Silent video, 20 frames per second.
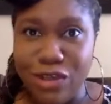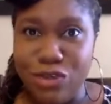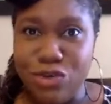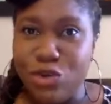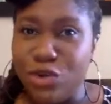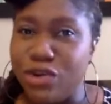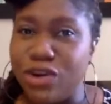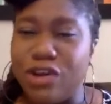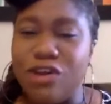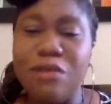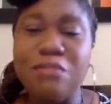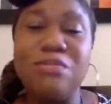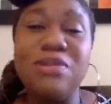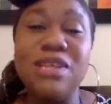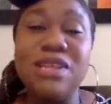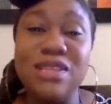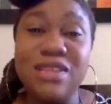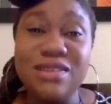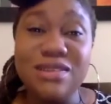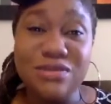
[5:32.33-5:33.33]
you're on a
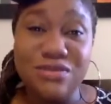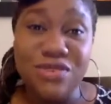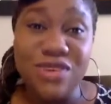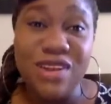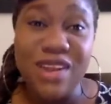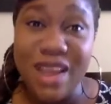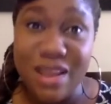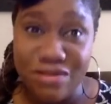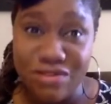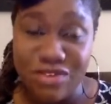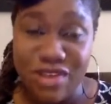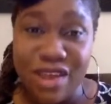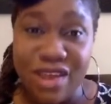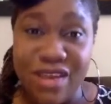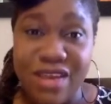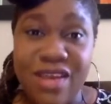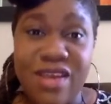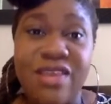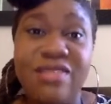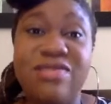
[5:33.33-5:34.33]
completely different life
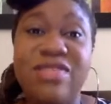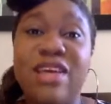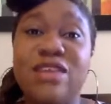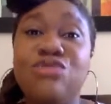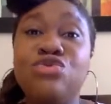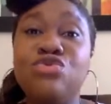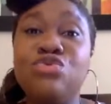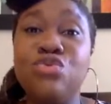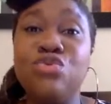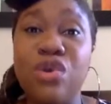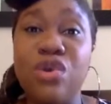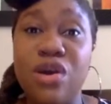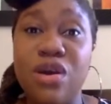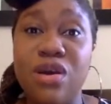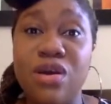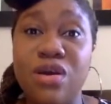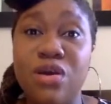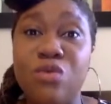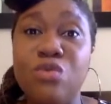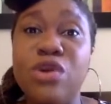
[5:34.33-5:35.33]
track than you
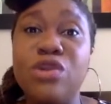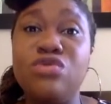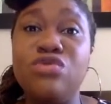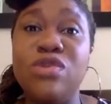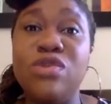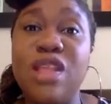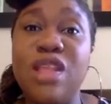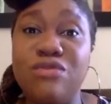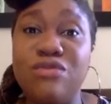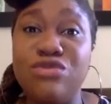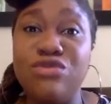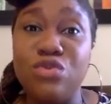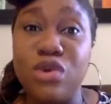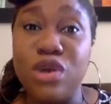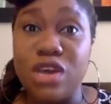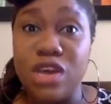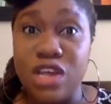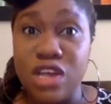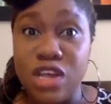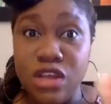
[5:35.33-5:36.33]
were when you left
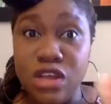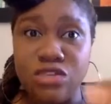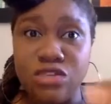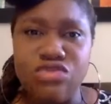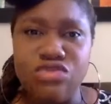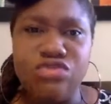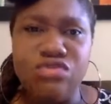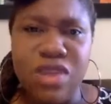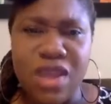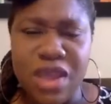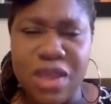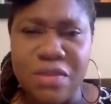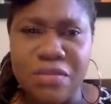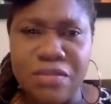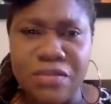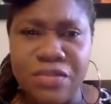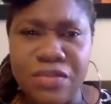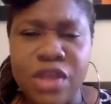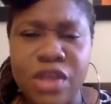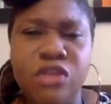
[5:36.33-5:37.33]
work today.
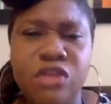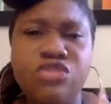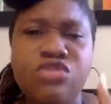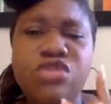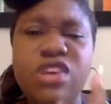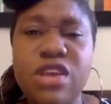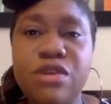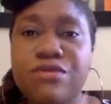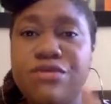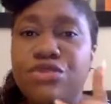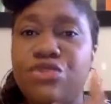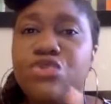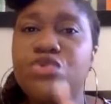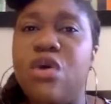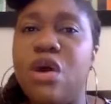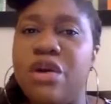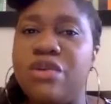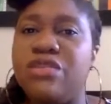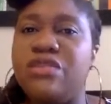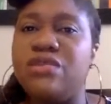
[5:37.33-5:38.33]
So if
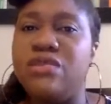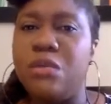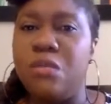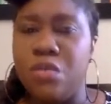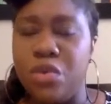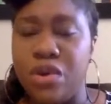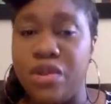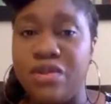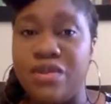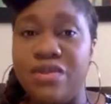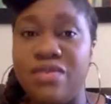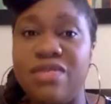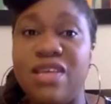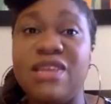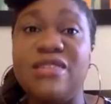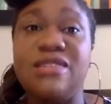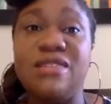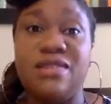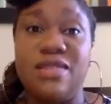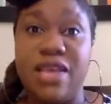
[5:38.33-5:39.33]
you are someone
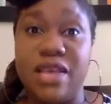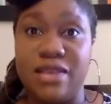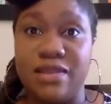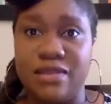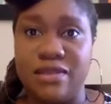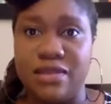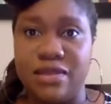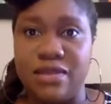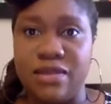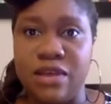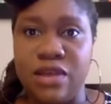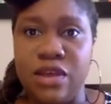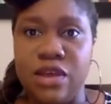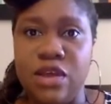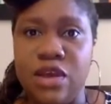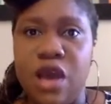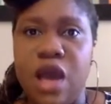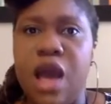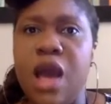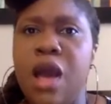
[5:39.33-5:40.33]
that says,
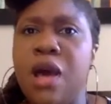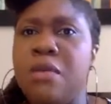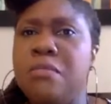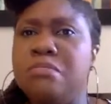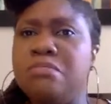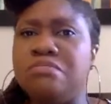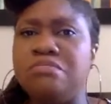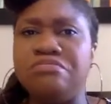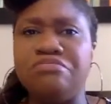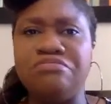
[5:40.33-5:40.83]
I